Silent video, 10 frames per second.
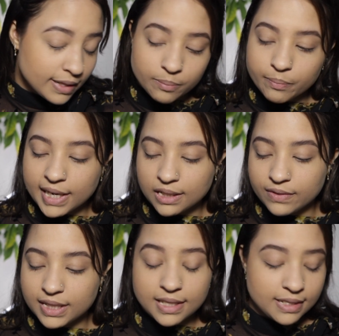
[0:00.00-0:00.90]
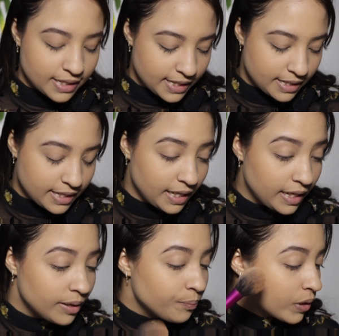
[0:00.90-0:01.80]
By the way, this is
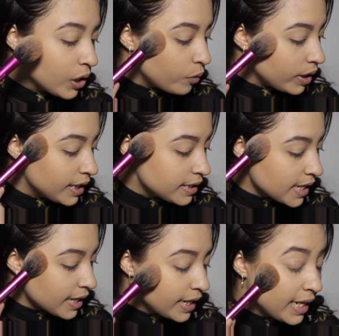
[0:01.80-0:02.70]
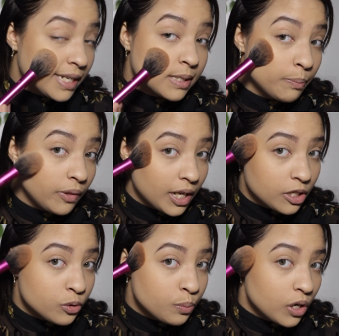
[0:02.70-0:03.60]
the Real Techniques
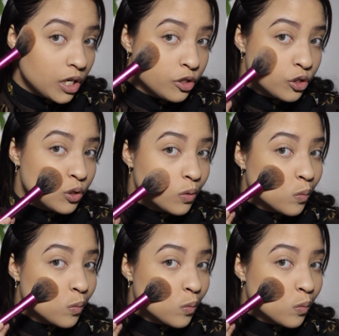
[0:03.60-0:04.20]
blush brush.